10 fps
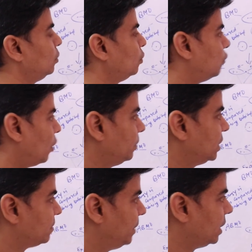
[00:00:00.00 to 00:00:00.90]
to form
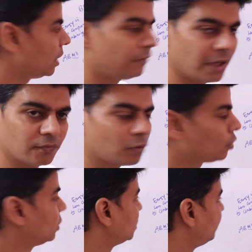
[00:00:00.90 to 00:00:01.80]
this bigger wave
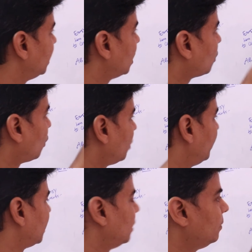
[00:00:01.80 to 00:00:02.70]
or this bigger
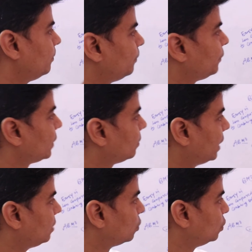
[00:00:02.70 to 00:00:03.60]
orbital,
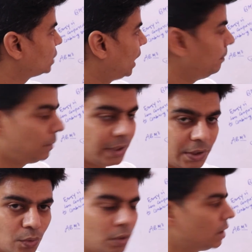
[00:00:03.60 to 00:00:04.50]
right, whose
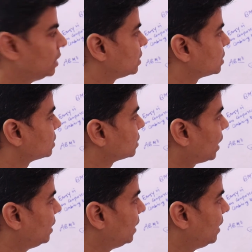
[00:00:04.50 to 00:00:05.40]
amplitude is
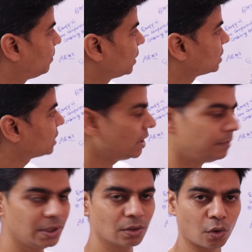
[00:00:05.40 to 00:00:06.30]
psi a plus psi
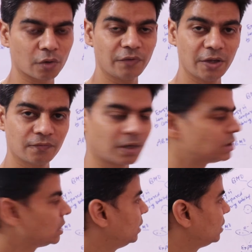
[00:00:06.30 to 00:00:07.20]
b, or wave
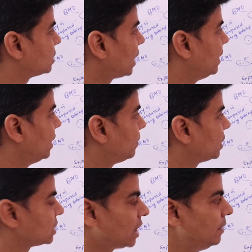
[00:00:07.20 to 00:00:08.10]
function is psi a
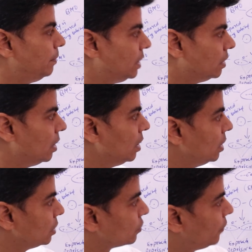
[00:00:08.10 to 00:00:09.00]
plus psi b.
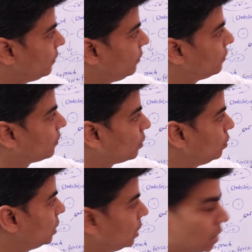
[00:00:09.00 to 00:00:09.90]
So when we found